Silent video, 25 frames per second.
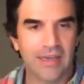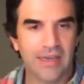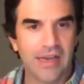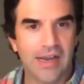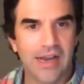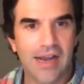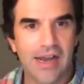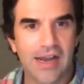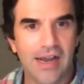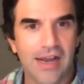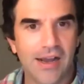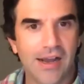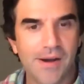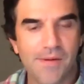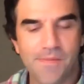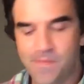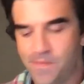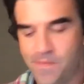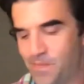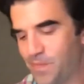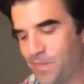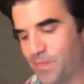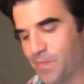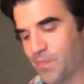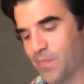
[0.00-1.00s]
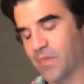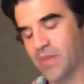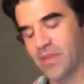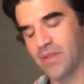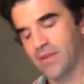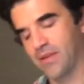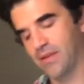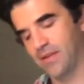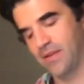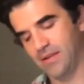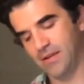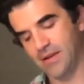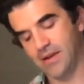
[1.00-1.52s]
um,
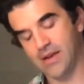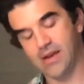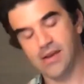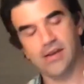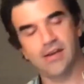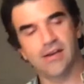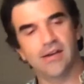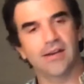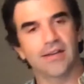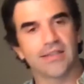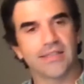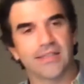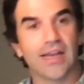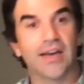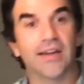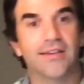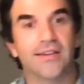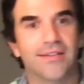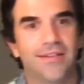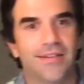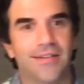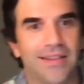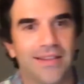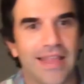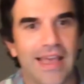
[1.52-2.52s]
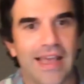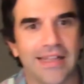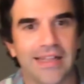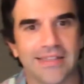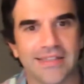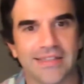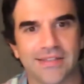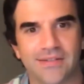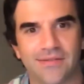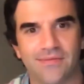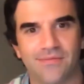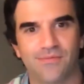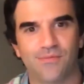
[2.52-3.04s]
uh, a son
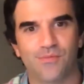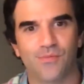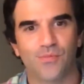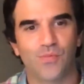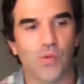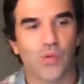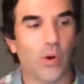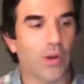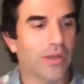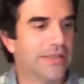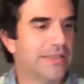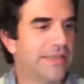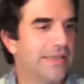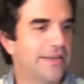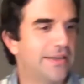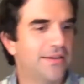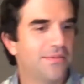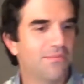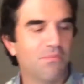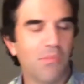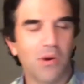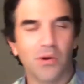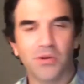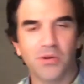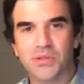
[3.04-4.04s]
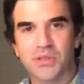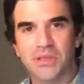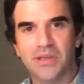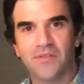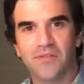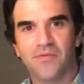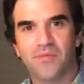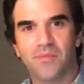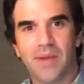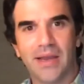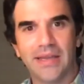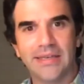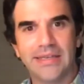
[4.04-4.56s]
that's noisy most
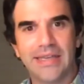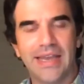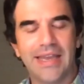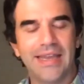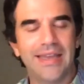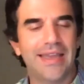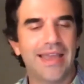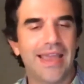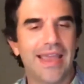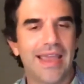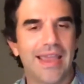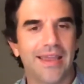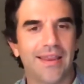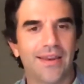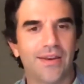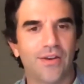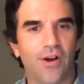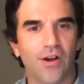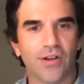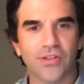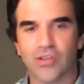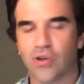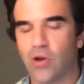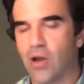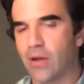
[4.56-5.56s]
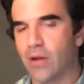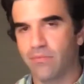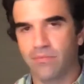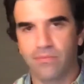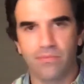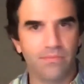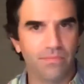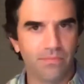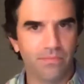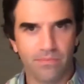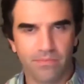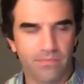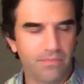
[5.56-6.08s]
of my day, and also I'm
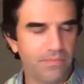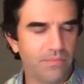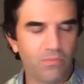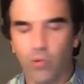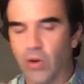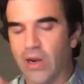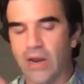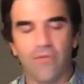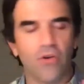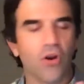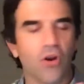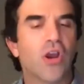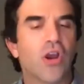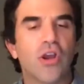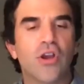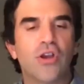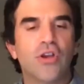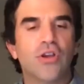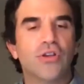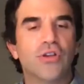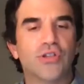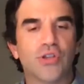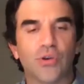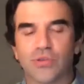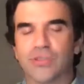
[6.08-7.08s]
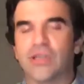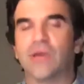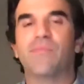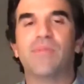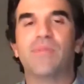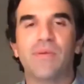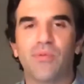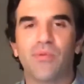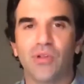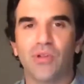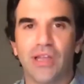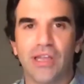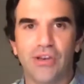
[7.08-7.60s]
whatever so some
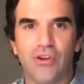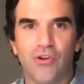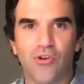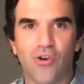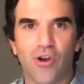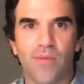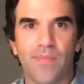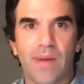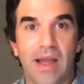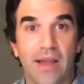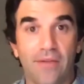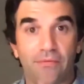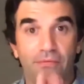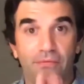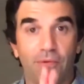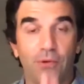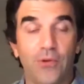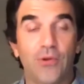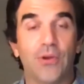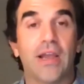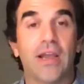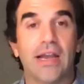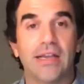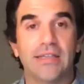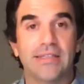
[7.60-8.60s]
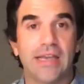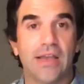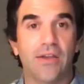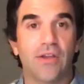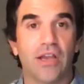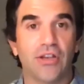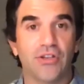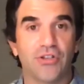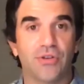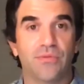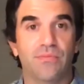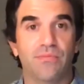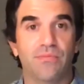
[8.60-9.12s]
people in Europe, I, for you guys, I, I,
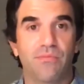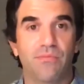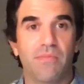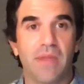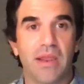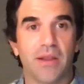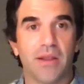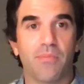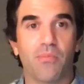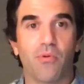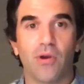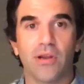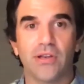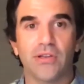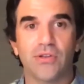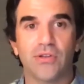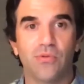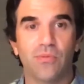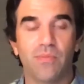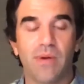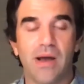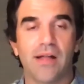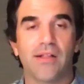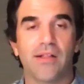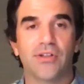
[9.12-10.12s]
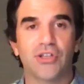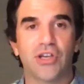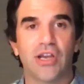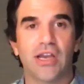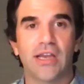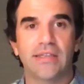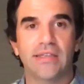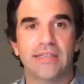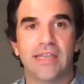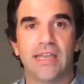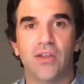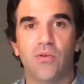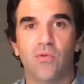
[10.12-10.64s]
should make a point to
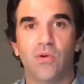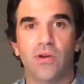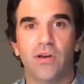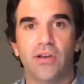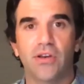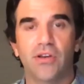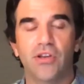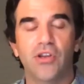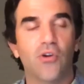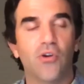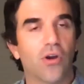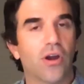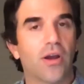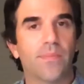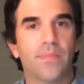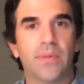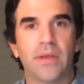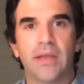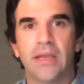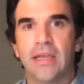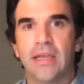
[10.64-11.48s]
apologize to anyone in Europe